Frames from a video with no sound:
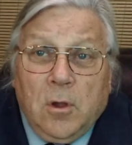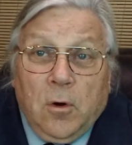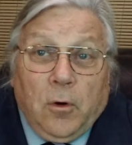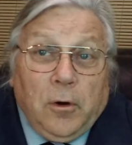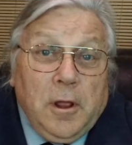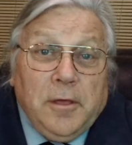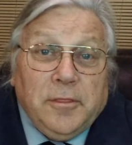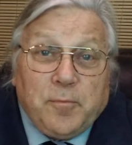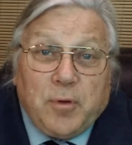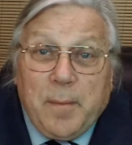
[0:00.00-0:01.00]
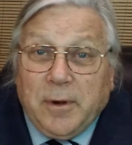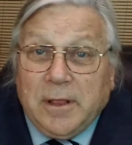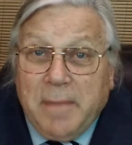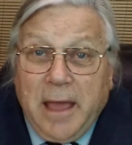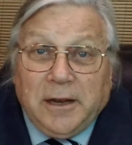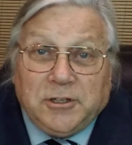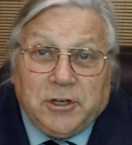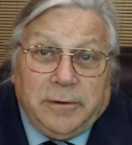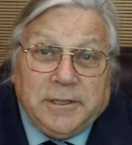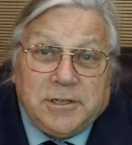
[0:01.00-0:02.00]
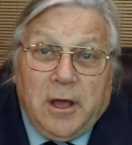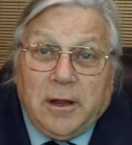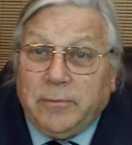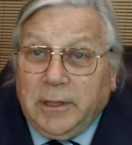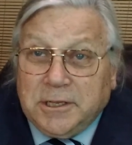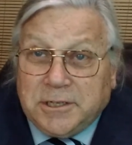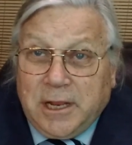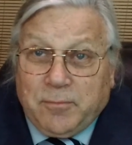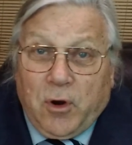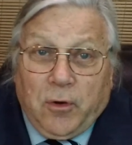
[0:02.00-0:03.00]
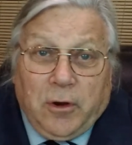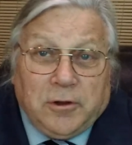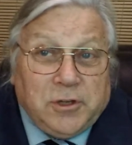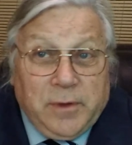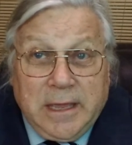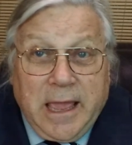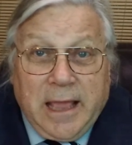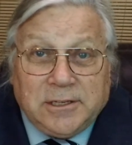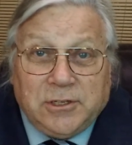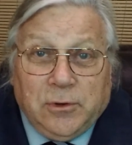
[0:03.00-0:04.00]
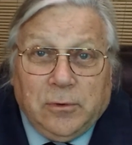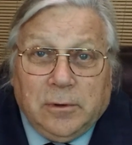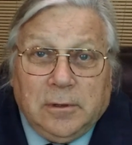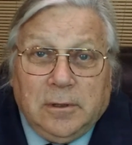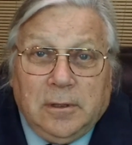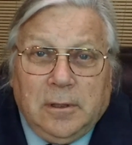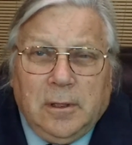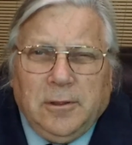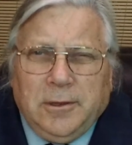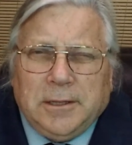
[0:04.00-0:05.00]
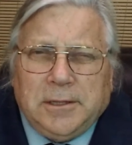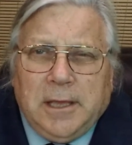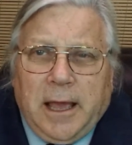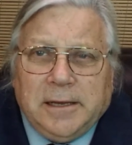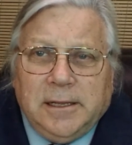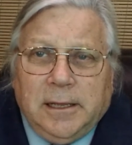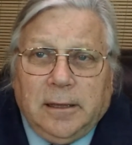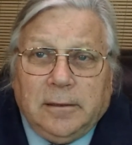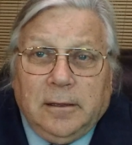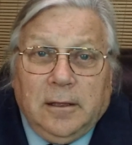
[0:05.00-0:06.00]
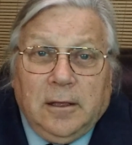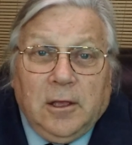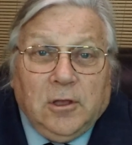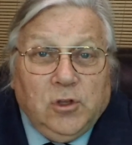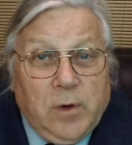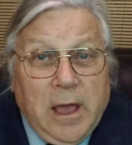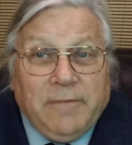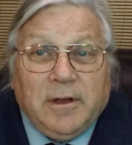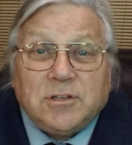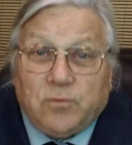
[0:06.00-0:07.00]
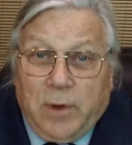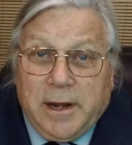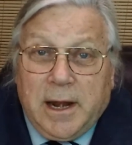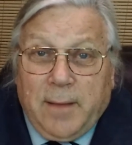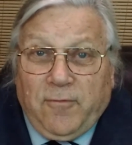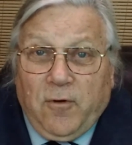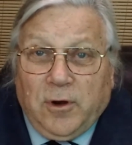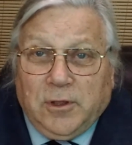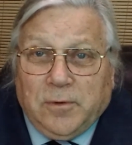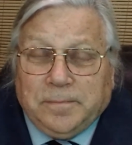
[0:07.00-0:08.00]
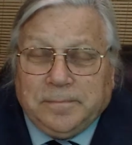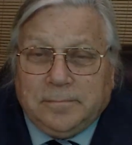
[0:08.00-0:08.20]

Or the property manager is not a real estate broker, so he can't sue. You get the idea. You have us write it up for you.